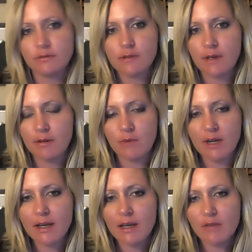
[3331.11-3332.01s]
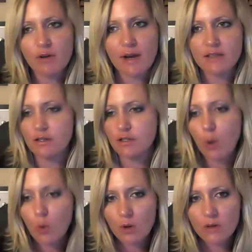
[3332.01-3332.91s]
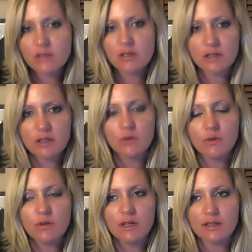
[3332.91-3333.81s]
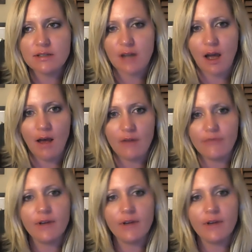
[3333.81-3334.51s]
I mean, we give you guys the tools to do this stuff.